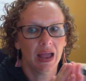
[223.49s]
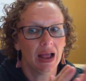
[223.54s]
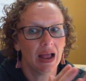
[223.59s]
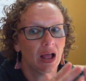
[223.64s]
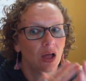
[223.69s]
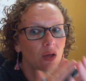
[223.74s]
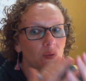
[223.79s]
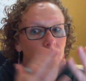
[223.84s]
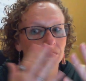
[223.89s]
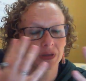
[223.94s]

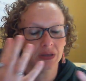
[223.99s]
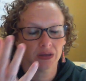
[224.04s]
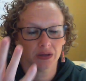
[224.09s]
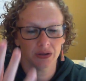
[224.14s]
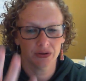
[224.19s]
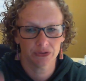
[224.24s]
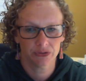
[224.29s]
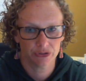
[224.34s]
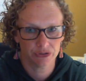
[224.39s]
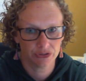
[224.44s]
help me
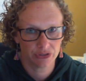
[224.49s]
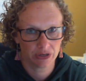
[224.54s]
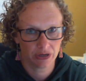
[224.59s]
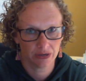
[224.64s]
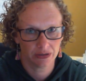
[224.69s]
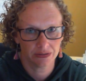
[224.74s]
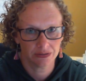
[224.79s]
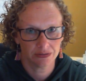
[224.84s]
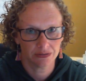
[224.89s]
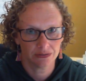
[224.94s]

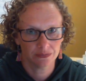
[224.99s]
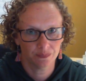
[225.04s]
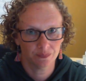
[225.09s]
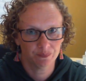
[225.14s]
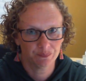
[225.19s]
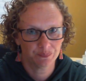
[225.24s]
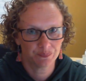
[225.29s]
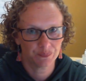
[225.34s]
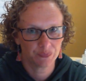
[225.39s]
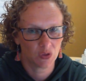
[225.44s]
understand
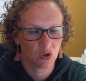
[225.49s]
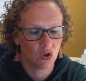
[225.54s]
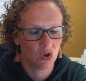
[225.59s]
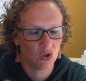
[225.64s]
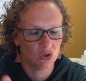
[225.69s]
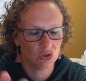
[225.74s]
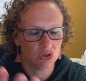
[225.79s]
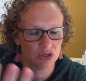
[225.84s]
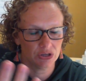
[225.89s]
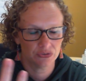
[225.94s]

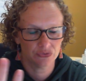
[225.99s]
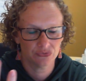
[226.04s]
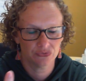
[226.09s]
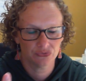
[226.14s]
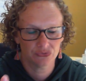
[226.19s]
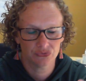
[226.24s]
all of